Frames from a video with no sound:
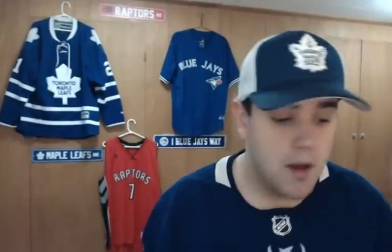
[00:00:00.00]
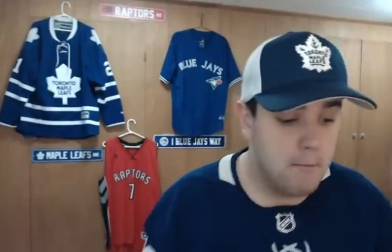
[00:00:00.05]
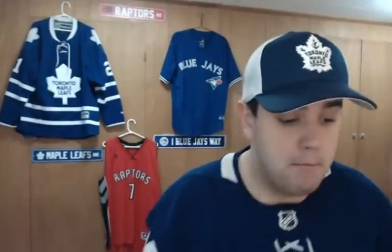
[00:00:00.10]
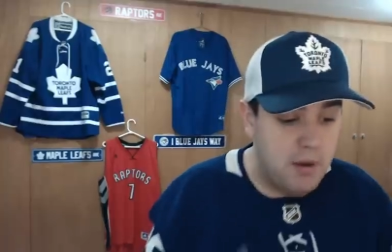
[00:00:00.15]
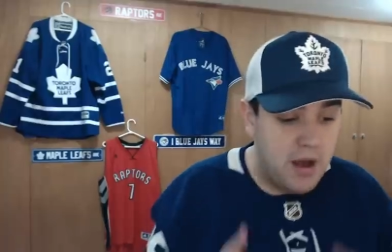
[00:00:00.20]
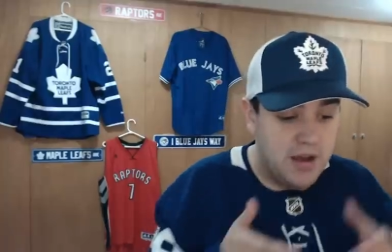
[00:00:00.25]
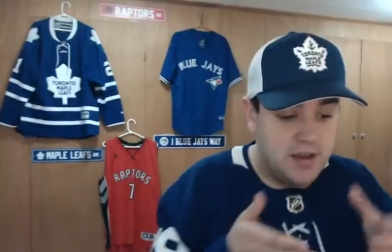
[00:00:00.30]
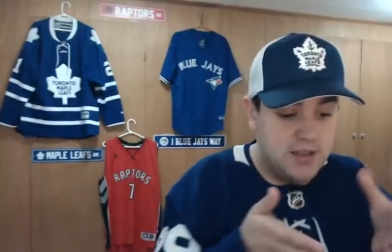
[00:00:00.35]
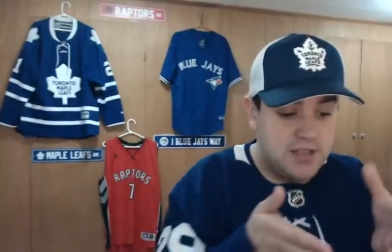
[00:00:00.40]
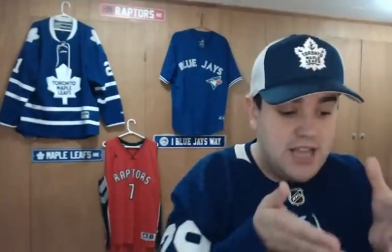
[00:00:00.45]

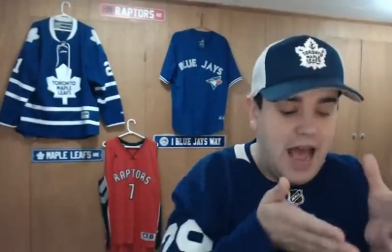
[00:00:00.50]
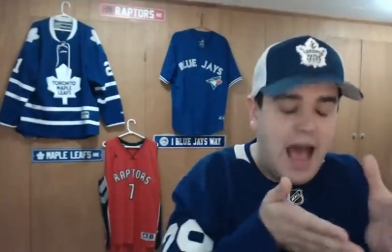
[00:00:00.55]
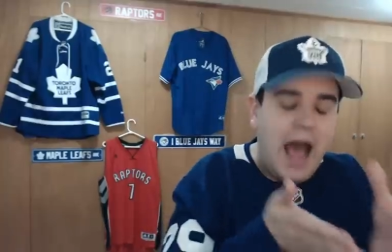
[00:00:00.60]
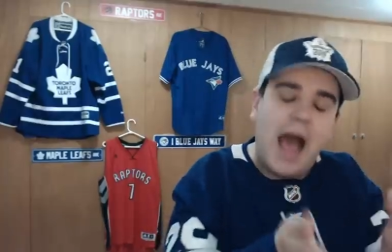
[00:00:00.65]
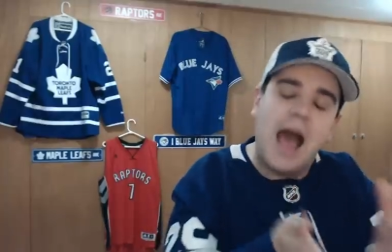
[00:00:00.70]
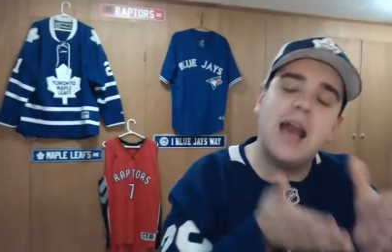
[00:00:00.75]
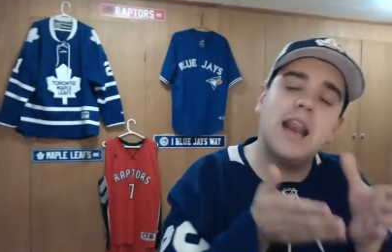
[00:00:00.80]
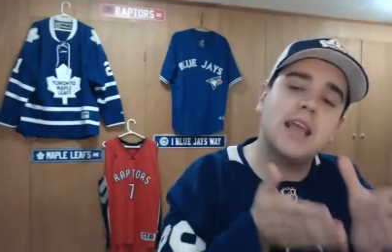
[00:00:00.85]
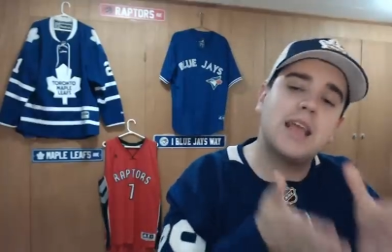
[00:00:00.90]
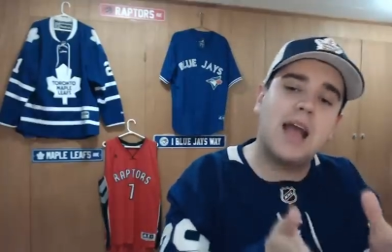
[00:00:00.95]
But to
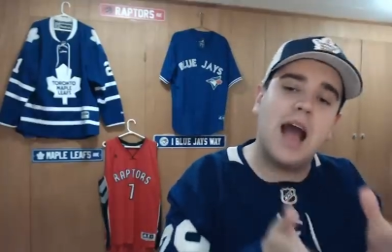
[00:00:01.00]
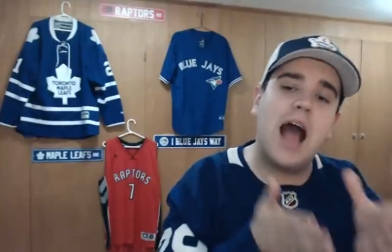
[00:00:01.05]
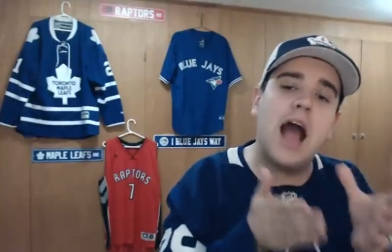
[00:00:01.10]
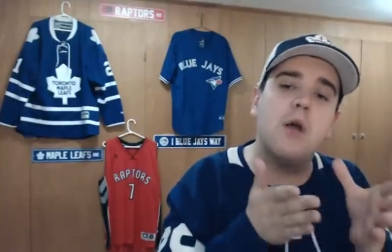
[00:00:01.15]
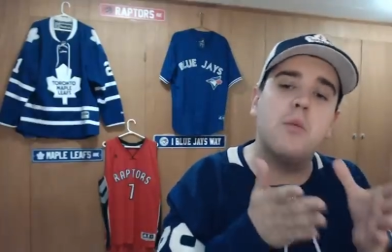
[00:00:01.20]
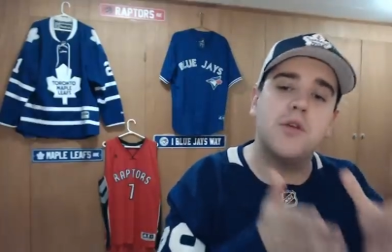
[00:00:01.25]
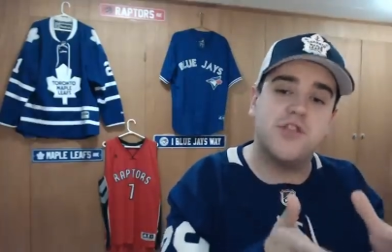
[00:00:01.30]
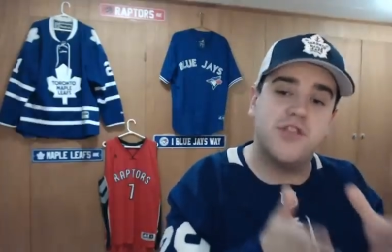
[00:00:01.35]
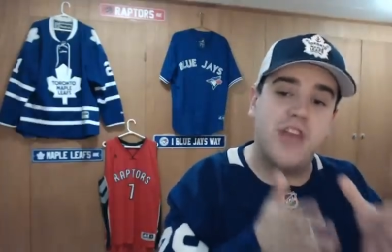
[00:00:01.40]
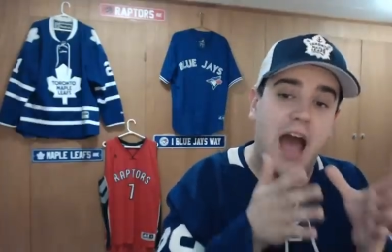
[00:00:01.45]
add a guy
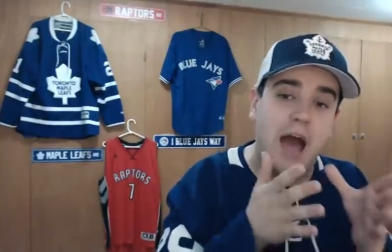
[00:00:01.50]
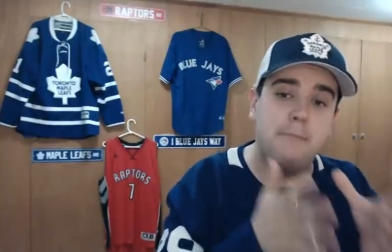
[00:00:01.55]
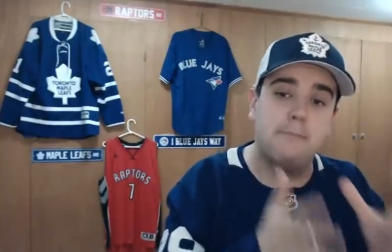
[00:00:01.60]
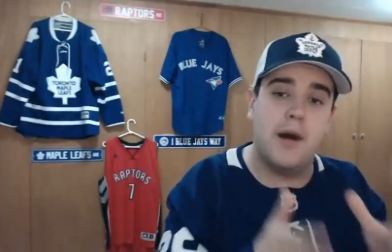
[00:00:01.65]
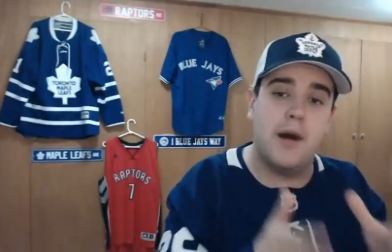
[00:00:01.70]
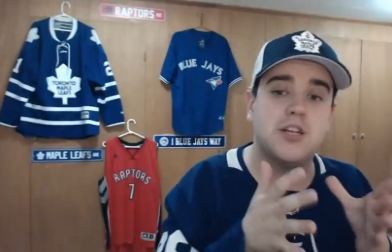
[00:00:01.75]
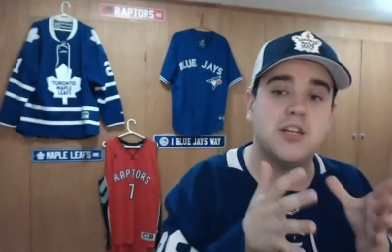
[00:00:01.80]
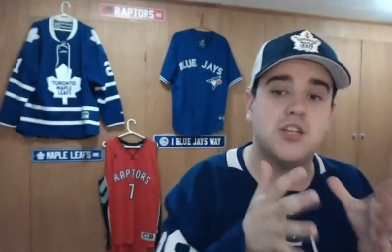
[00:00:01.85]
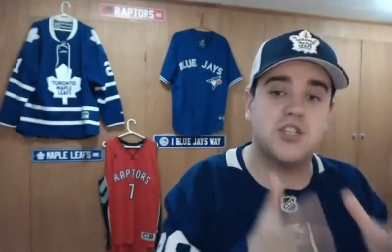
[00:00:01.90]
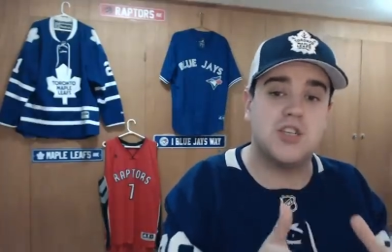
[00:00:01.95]
with that
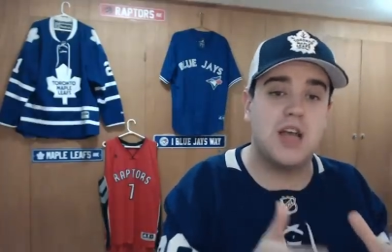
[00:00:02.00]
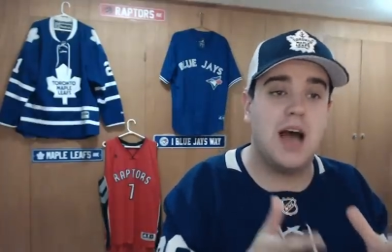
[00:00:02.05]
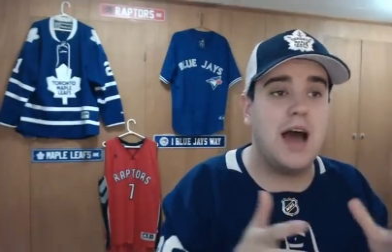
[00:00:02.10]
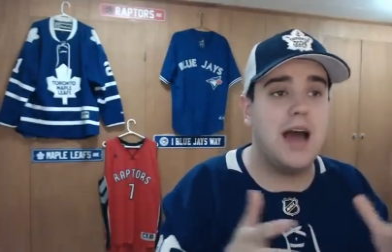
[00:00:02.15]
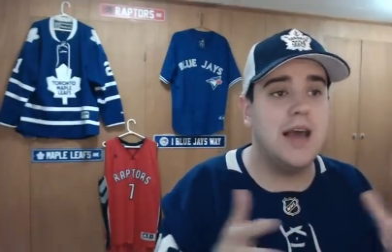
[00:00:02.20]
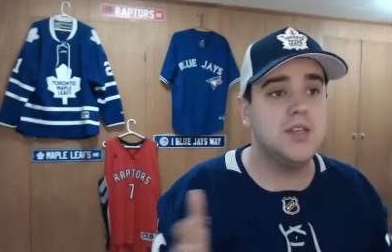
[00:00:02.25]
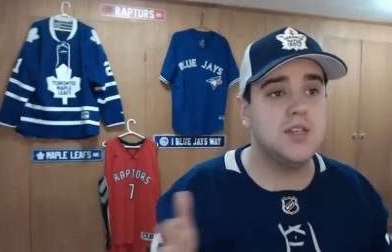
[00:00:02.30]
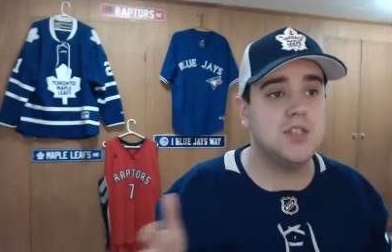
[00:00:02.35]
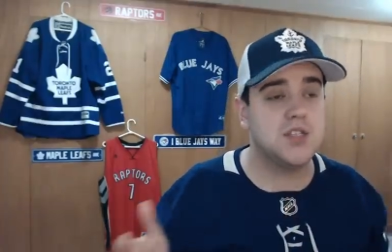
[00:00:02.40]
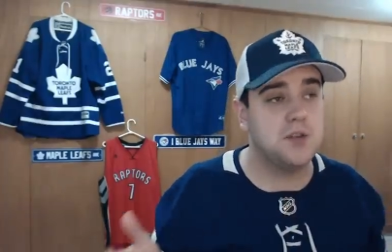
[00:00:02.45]
much
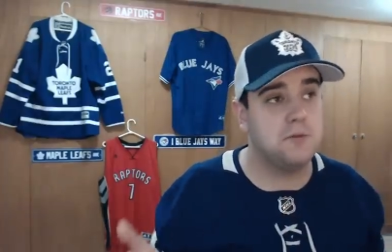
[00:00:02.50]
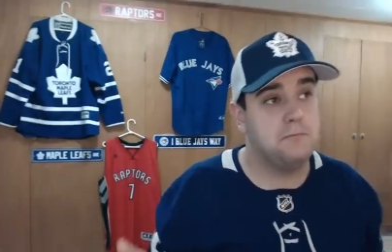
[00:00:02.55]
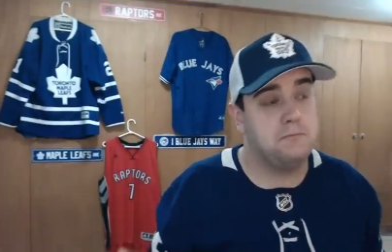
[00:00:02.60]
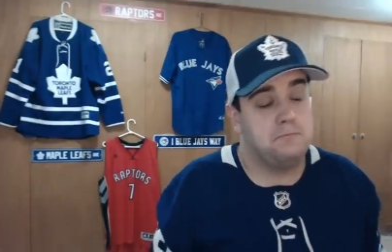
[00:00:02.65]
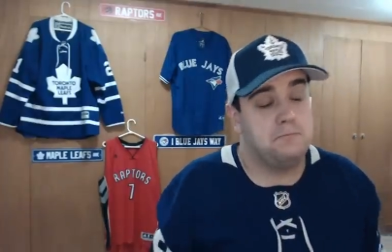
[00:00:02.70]
size...